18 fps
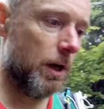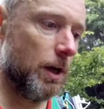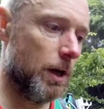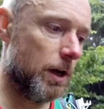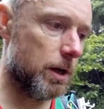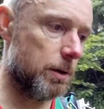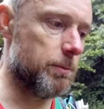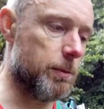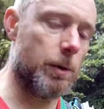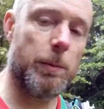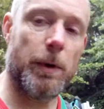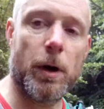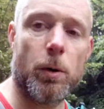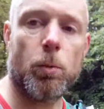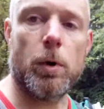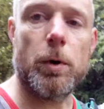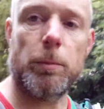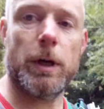
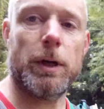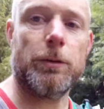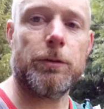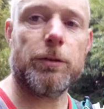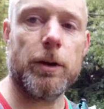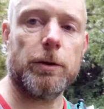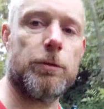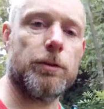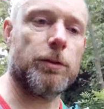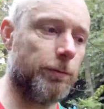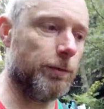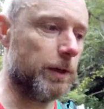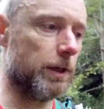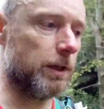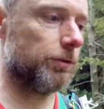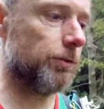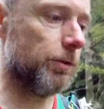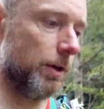About 1 mile to go to the
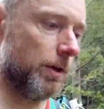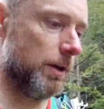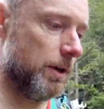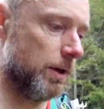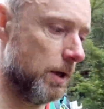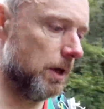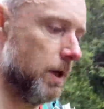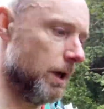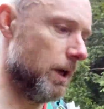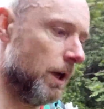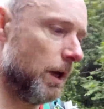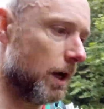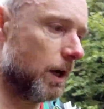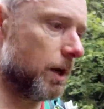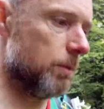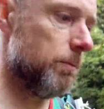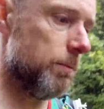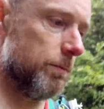finish.
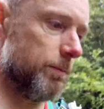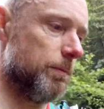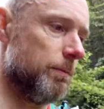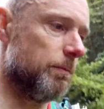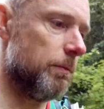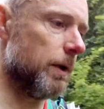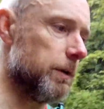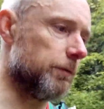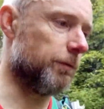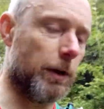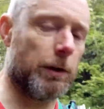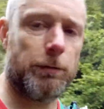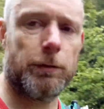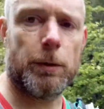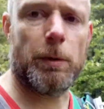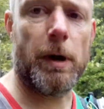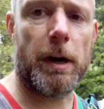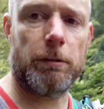Made very
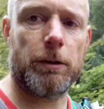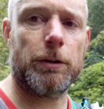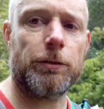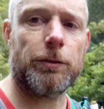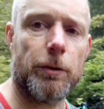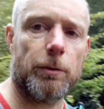few errors, so